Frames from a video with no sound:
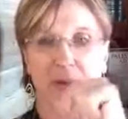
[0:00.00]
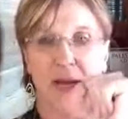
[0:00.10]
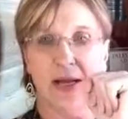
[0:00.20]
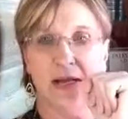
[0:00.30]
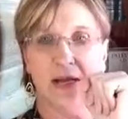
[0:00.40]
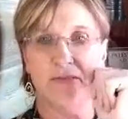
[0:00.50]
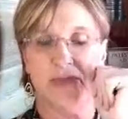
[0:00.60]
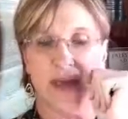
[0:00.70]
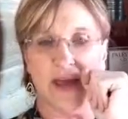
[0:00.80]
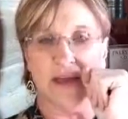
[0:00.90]
I love
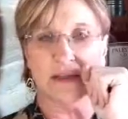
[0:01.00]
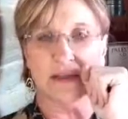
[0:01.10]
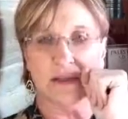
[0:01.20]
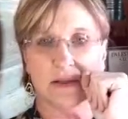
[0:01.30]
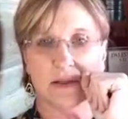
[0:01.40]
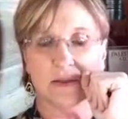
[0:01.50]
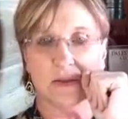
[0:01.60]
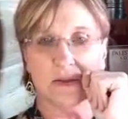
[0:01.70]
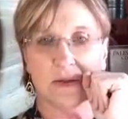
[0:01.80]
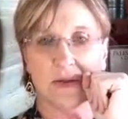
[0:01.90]
that.
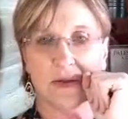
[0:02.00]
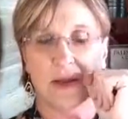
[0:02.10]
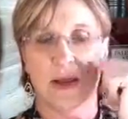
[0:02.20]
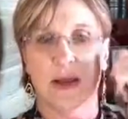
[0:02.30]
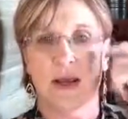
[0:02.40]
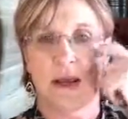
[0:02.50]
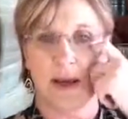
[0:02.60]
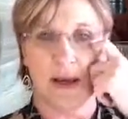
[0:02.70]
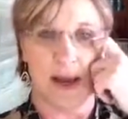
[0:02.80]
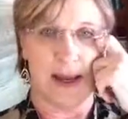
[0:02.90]

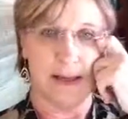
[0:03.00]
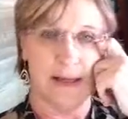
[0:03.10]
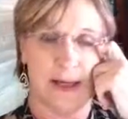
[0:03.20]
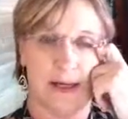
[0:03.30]
Yeah, and,